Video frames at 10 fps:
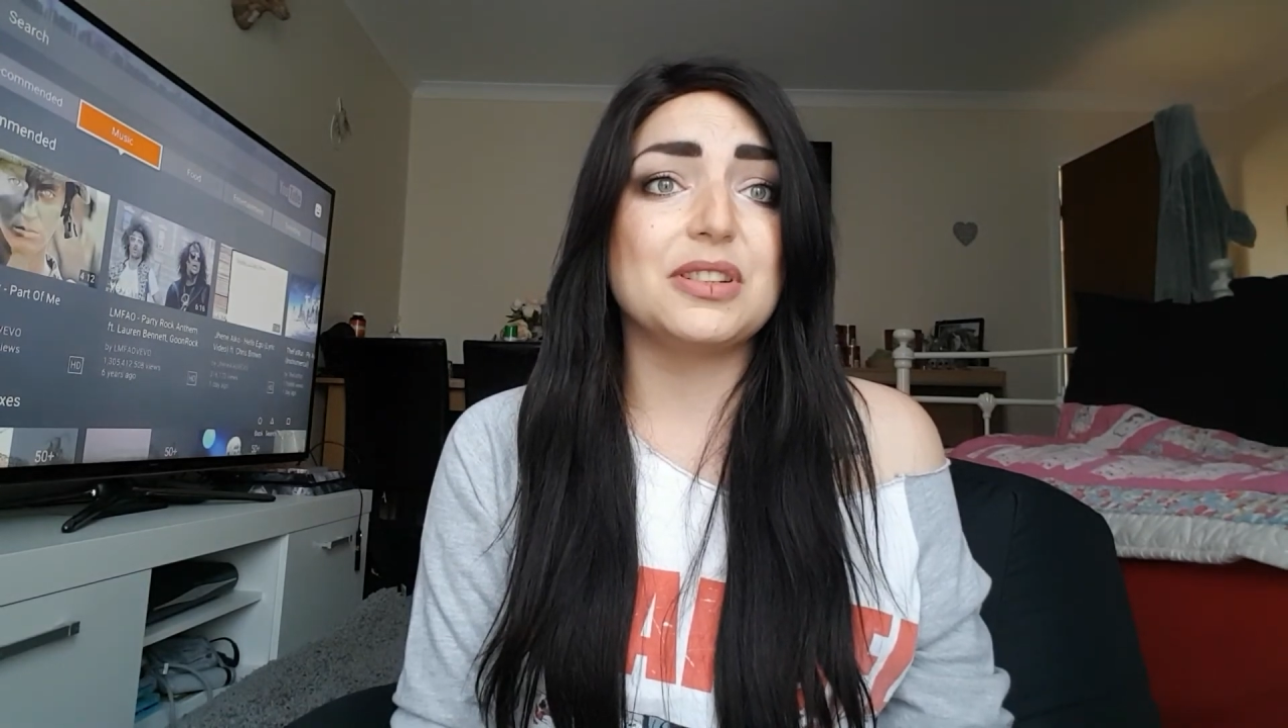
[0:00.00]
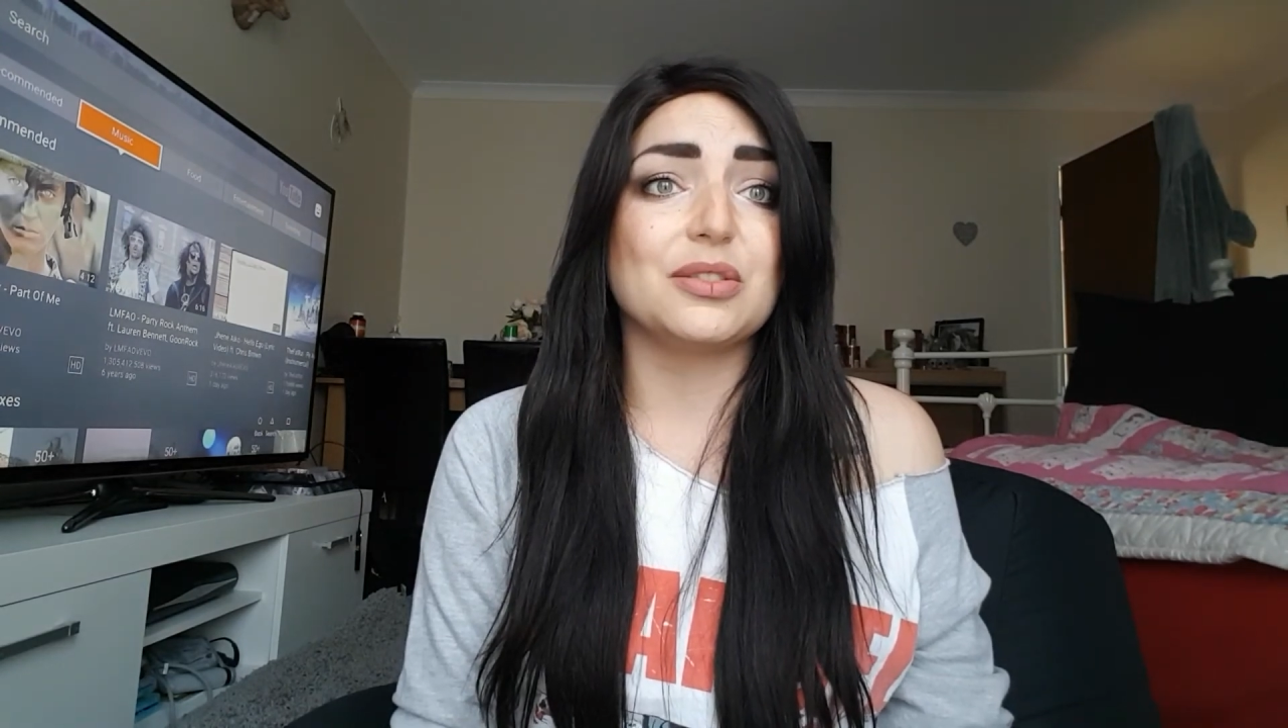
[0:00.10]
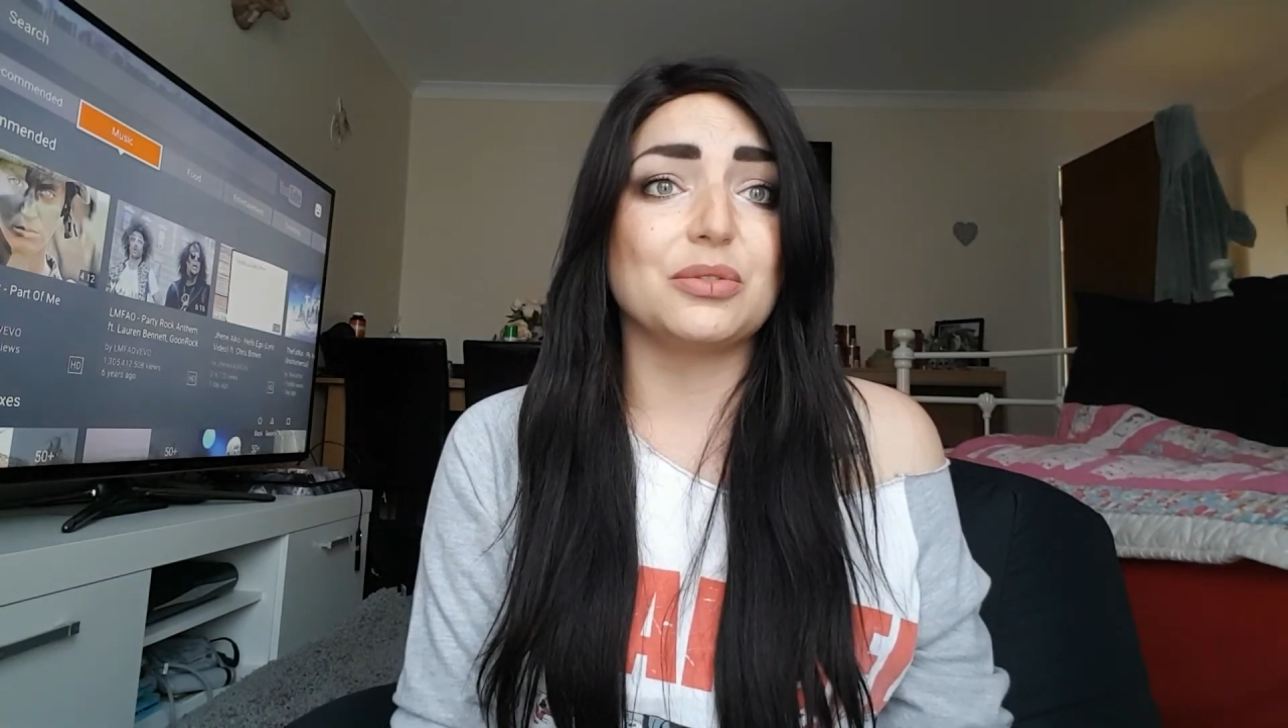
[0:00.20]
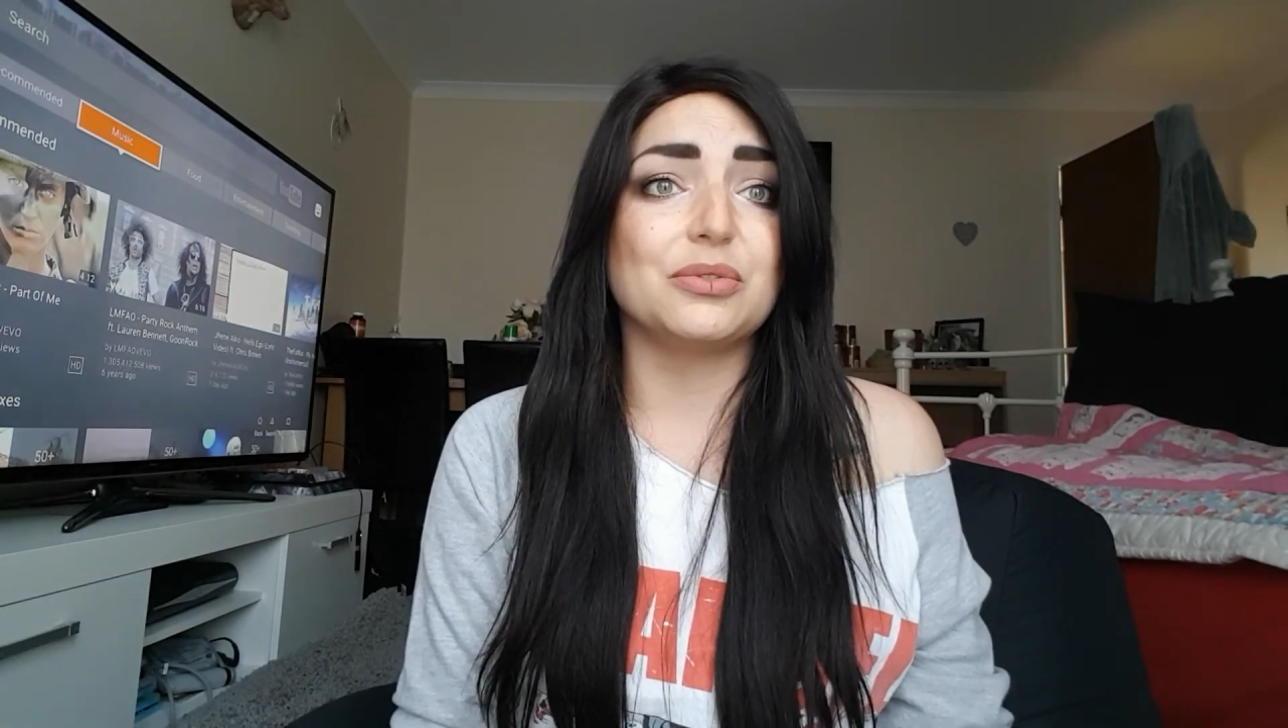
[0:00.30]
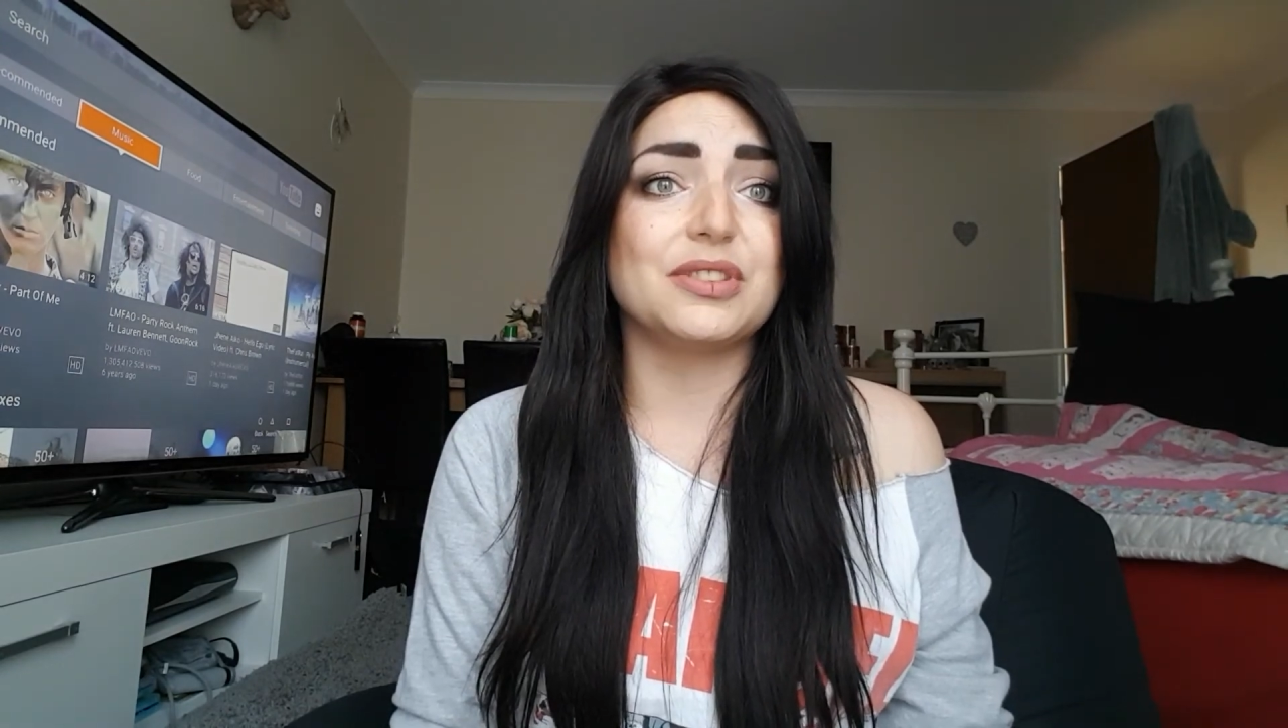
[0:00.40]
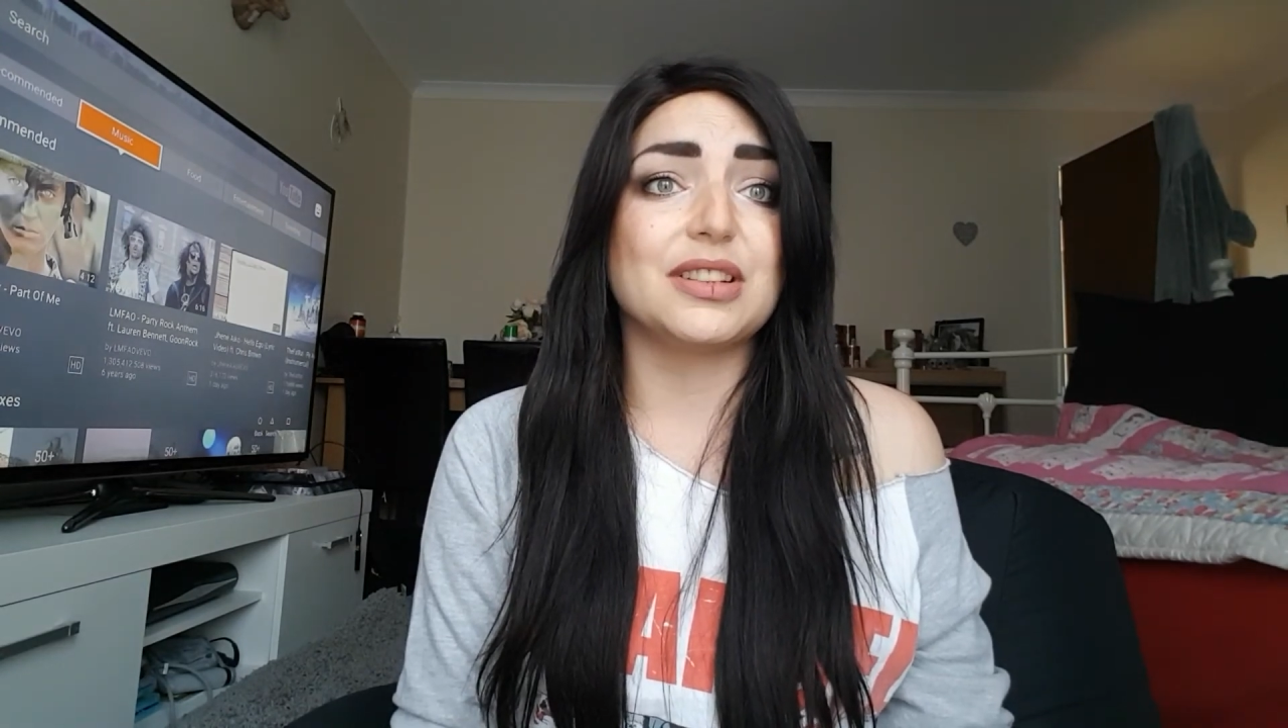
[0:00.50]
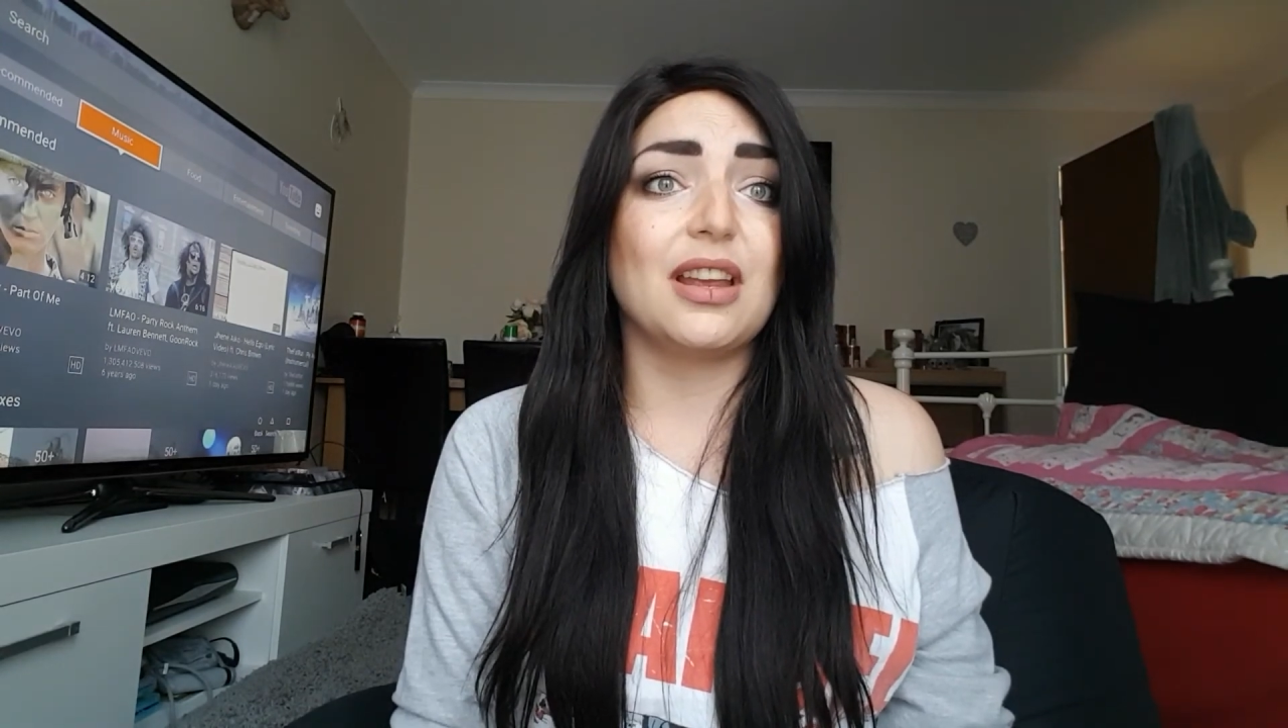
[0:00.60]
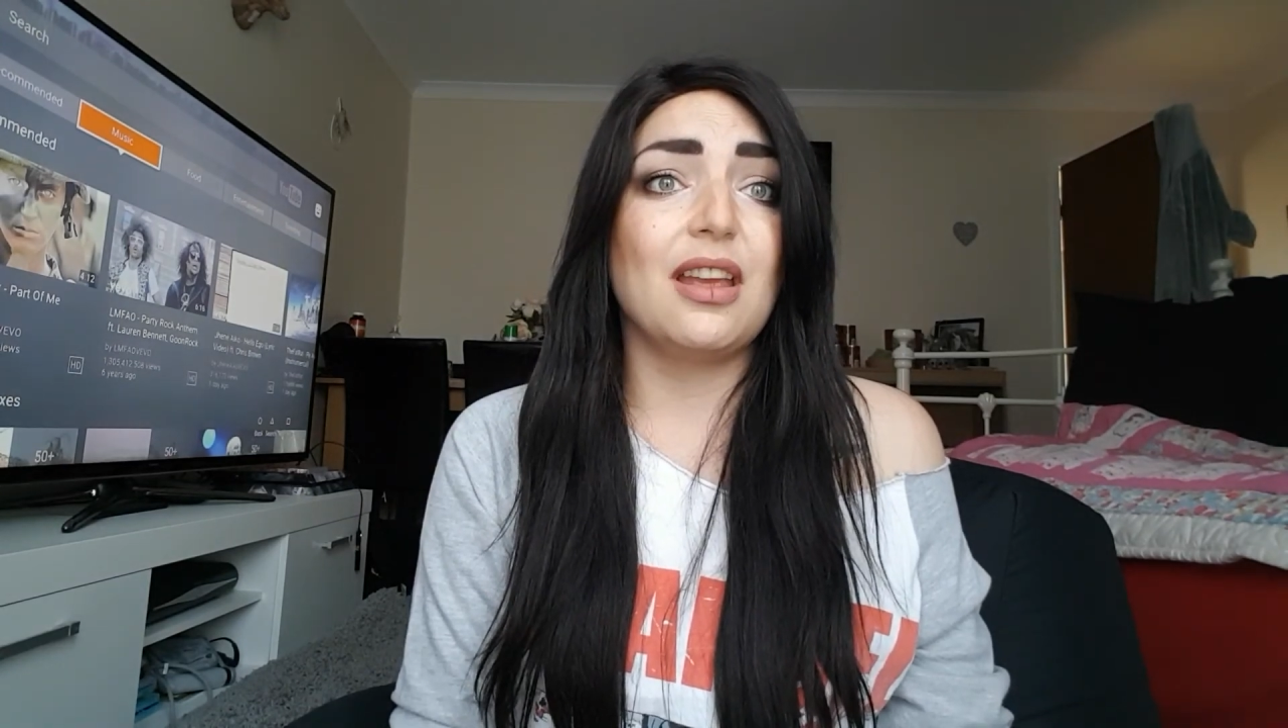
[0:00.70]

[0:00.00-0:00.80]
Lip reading: souls.